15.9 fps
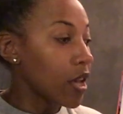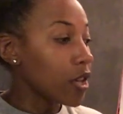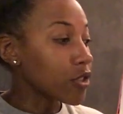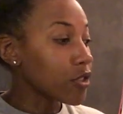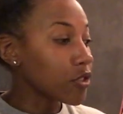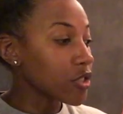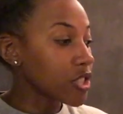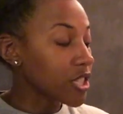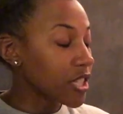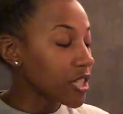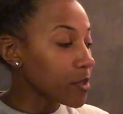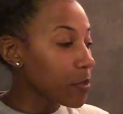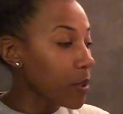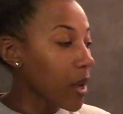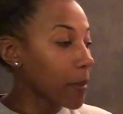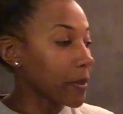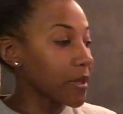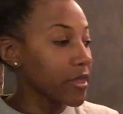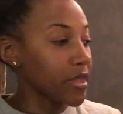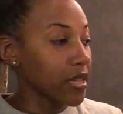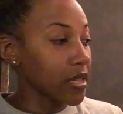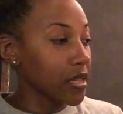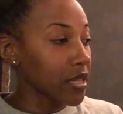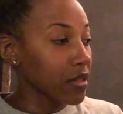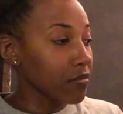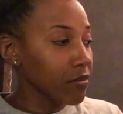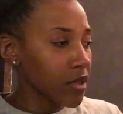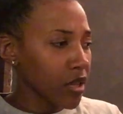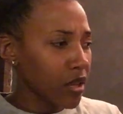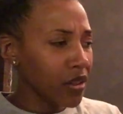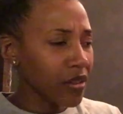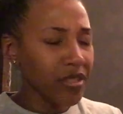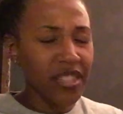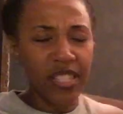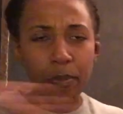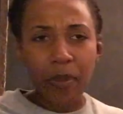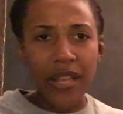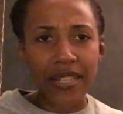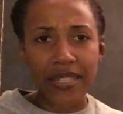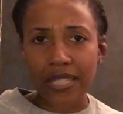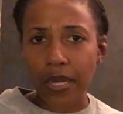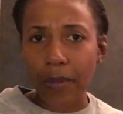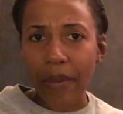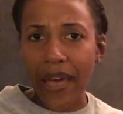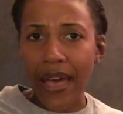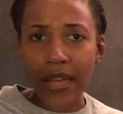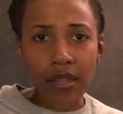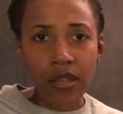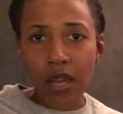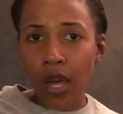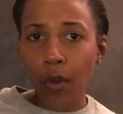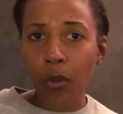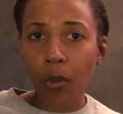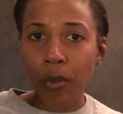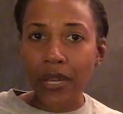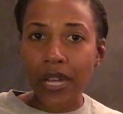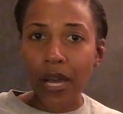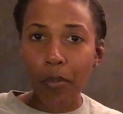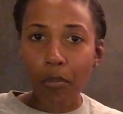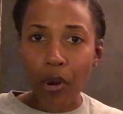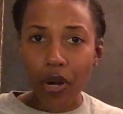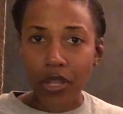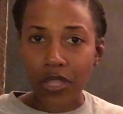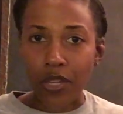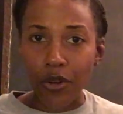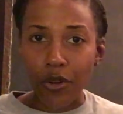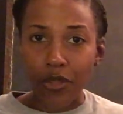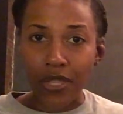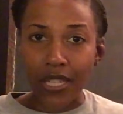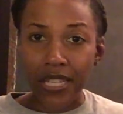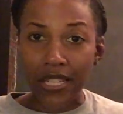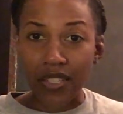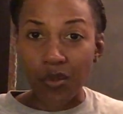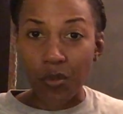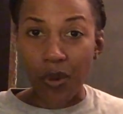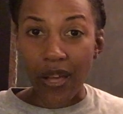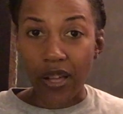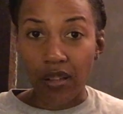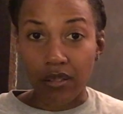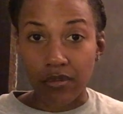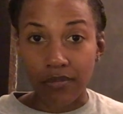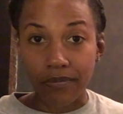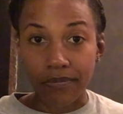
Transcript: So she's probably thinking, oh, this plastic bag will become part of the earth again as well.